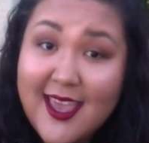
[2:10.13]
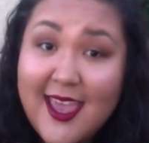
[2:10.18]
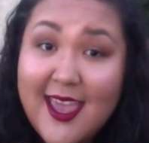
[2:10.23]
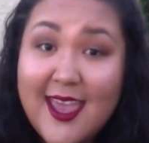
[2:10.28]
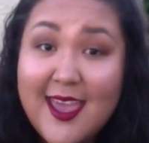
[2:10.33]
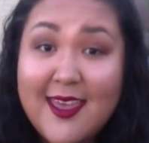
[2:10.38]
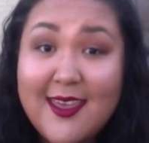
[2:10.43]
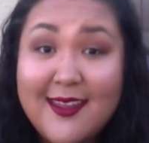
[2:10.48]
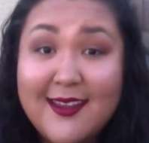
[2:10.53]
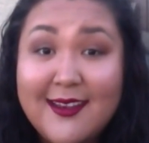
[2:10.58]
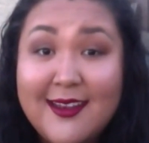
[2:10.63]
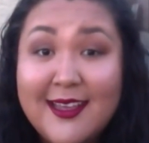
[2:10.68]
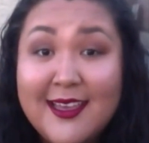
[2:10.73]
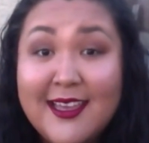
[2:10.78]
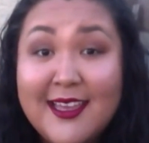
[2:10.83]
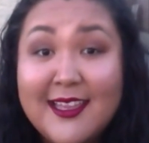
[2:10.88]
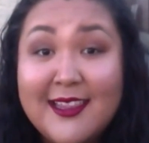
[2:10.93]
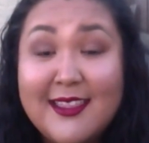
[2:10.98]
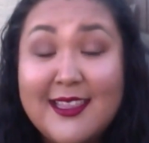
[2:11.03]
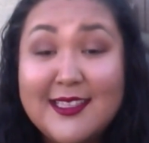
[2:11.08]
in
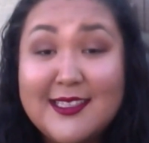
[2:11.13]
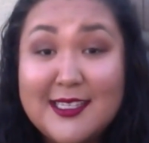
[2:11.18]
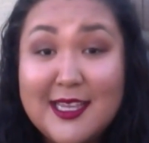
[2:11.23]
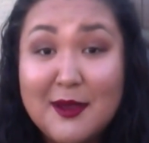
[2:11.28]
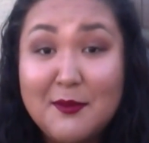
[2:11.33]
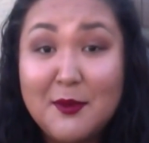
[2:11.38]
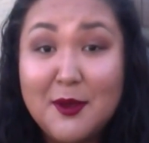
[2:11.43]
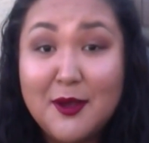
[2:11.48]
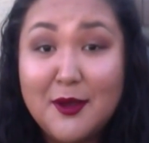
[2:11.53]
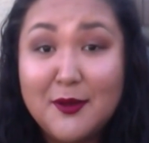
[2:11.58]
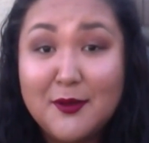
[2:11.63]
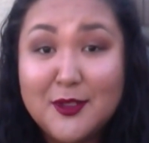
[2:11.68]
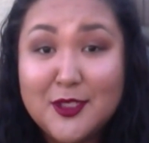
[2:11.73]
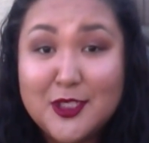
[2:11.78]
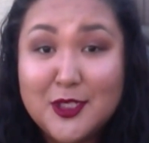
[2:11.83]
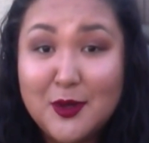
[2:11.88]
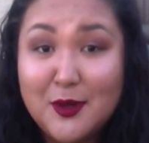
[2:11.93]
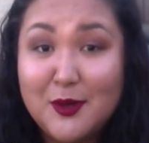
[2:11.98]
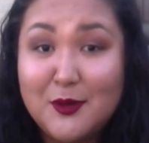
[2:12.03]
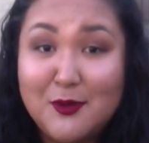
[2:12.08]
the demo
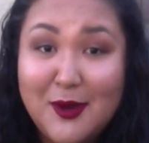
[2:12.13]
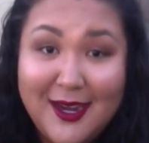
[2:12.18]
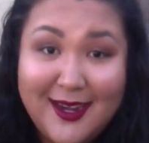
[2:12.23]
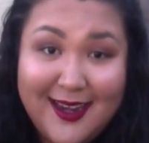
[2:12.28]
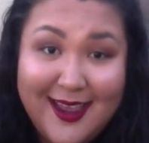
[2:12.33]
shown right